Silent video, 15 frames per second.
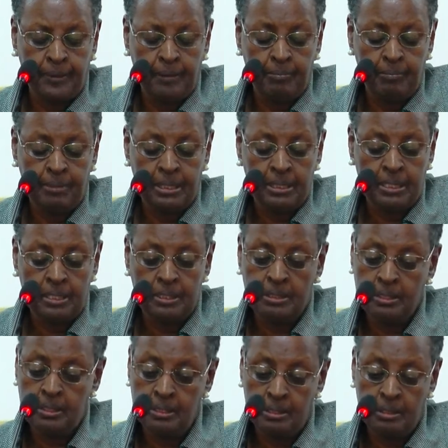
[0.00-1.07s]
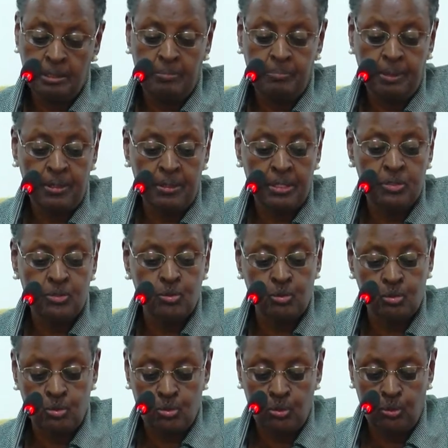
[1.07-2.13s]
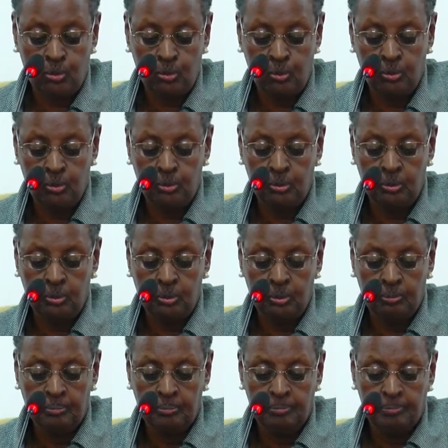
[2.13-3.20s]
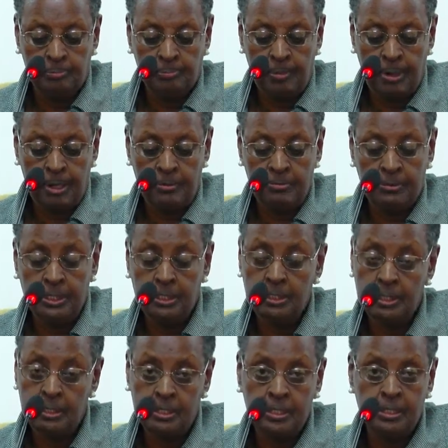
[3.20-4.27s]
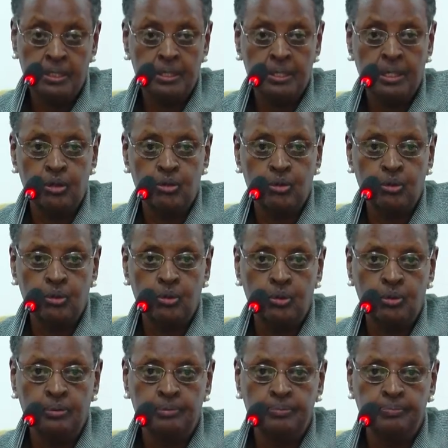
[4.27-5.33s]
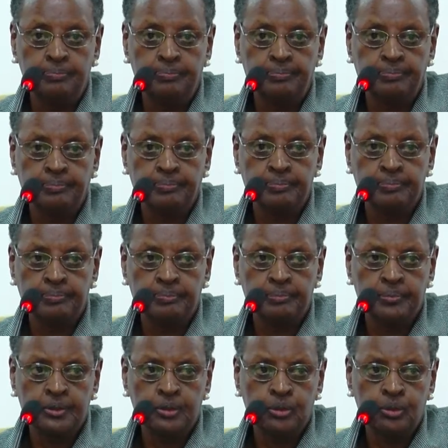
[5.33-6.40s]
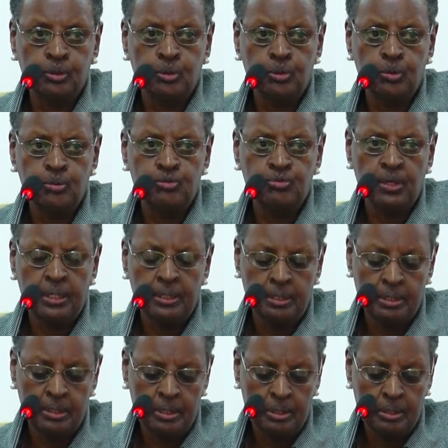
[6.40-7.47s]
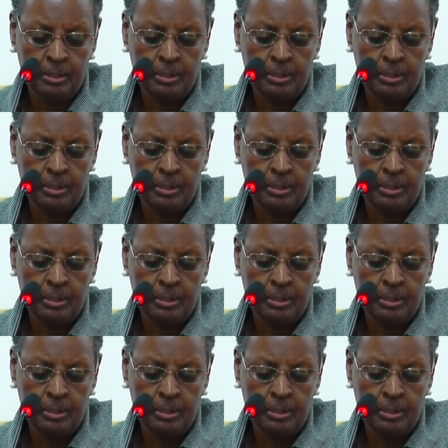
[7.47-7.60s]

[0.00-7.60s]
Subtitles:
But I think the parents also have neglected their role, so you find